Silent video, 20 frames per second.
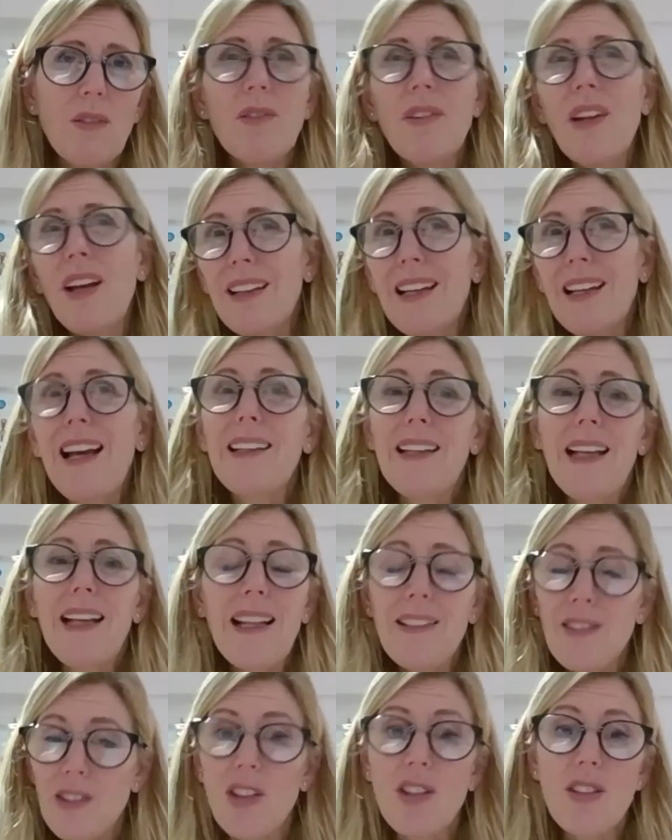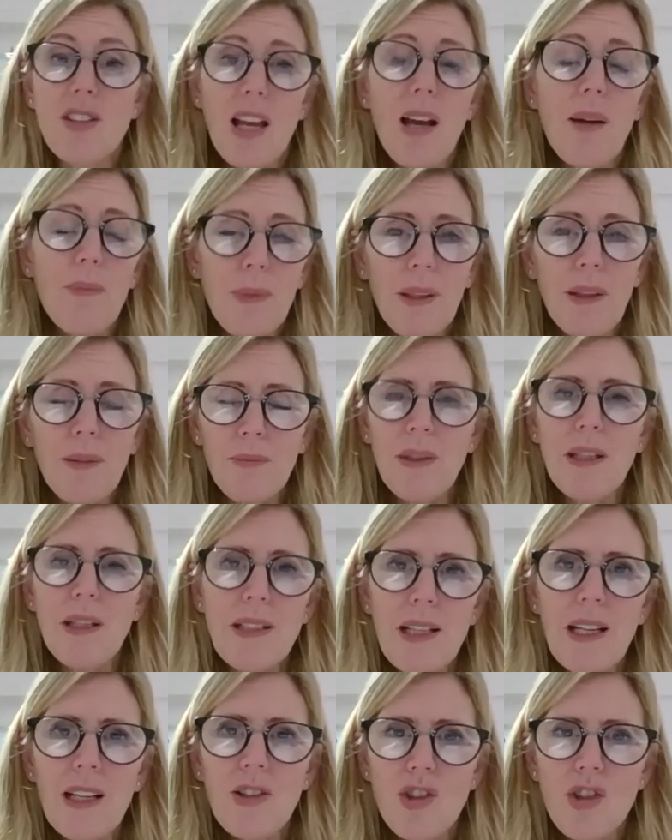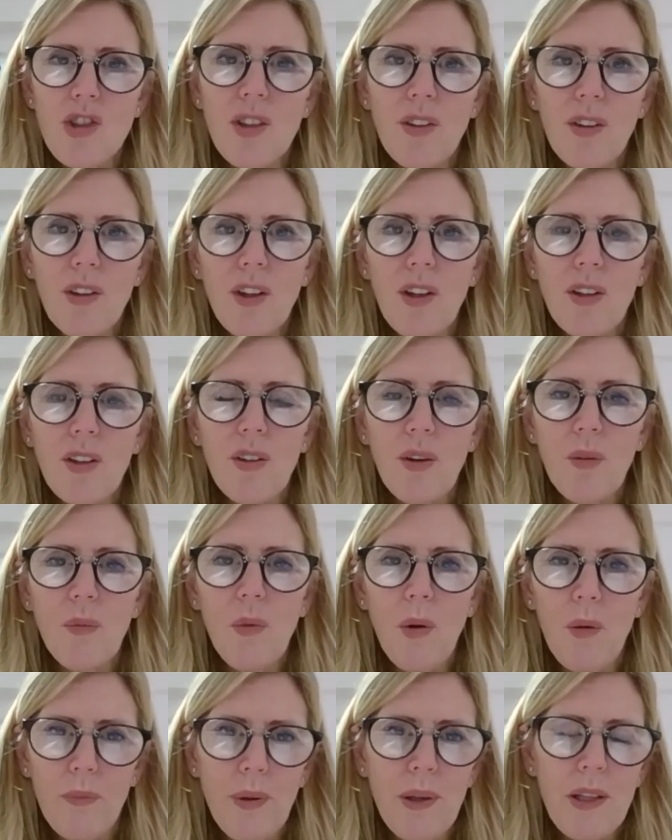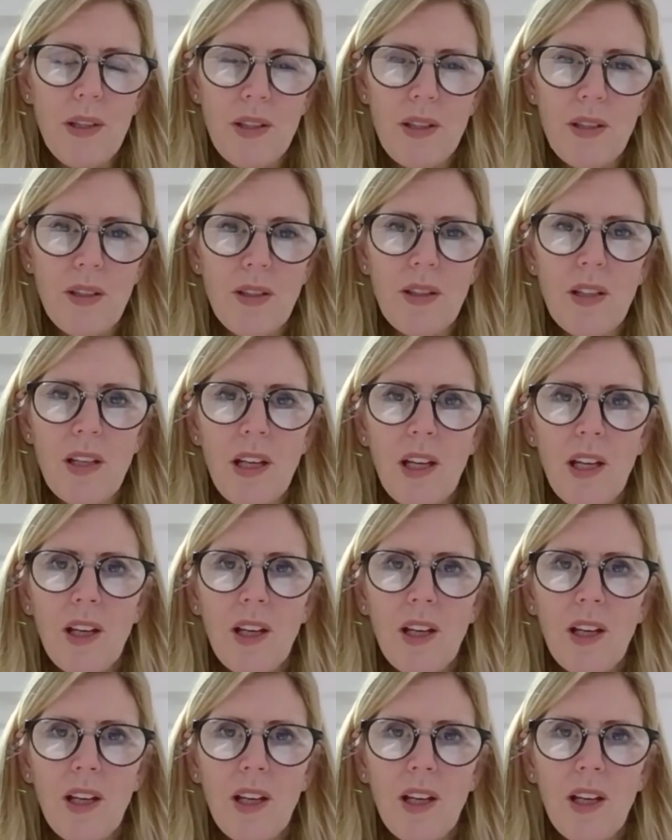that can and does happen in mediation, that one person